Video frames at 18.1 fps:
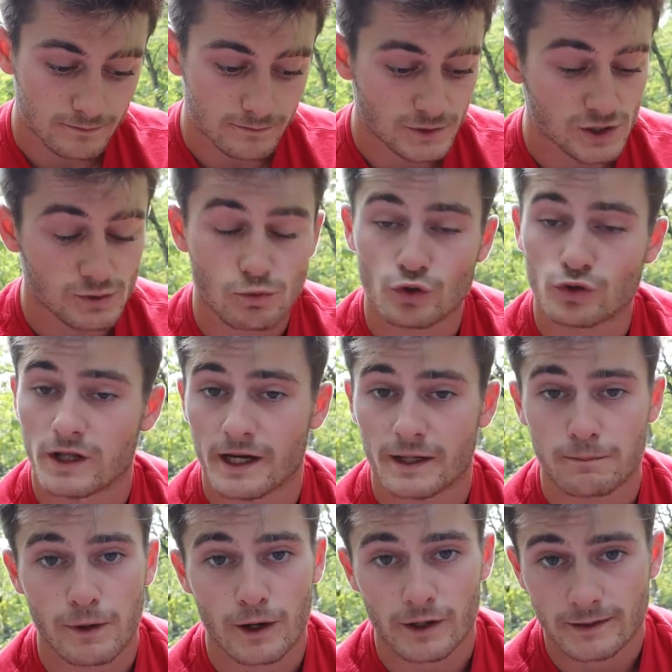smooth
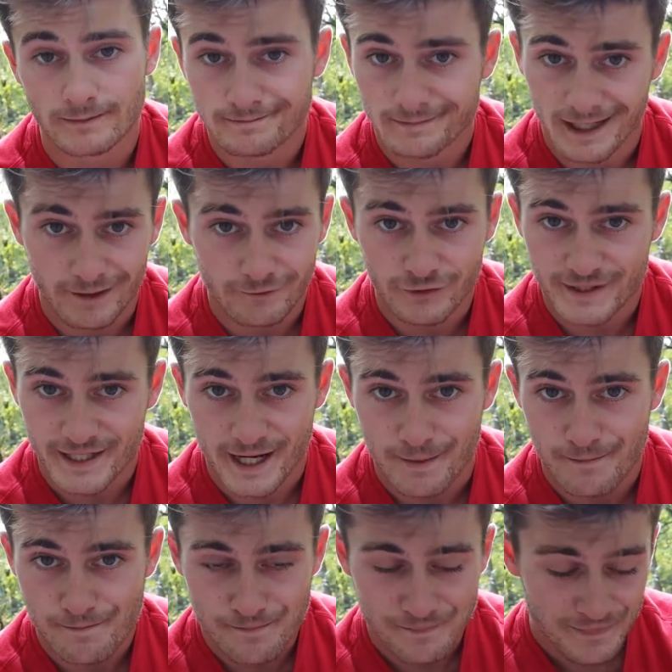like butter, every
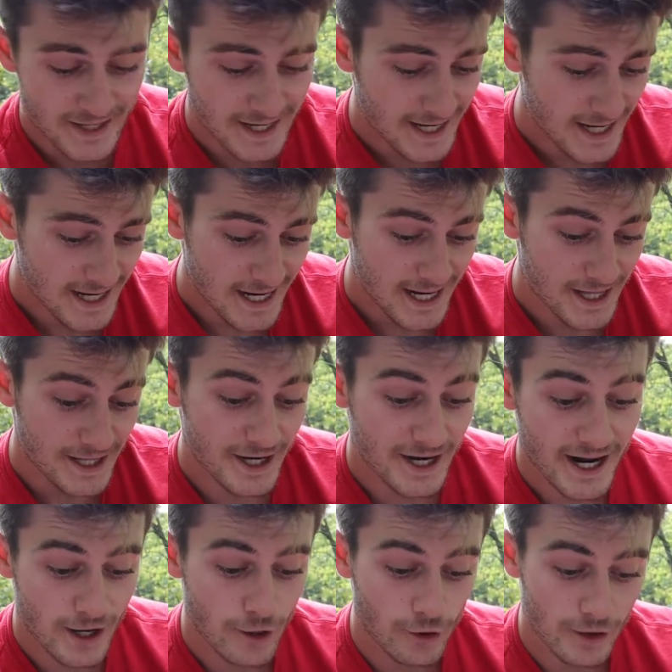time.
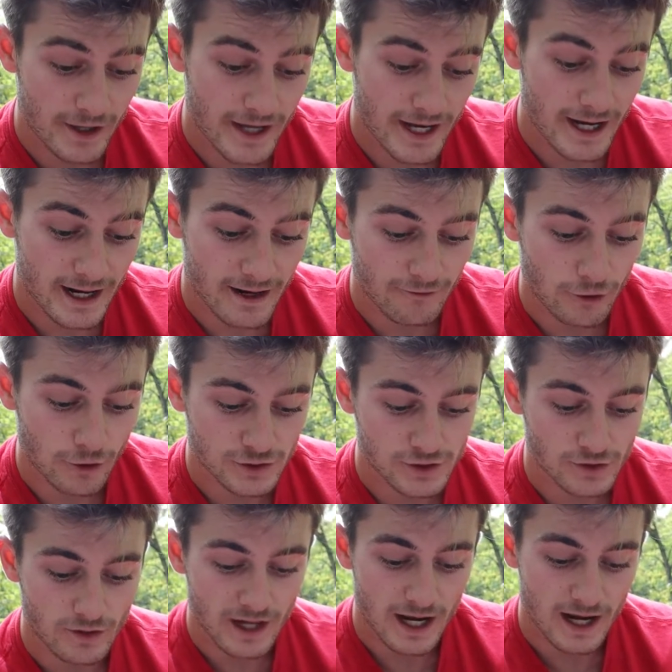Then not only that, I've also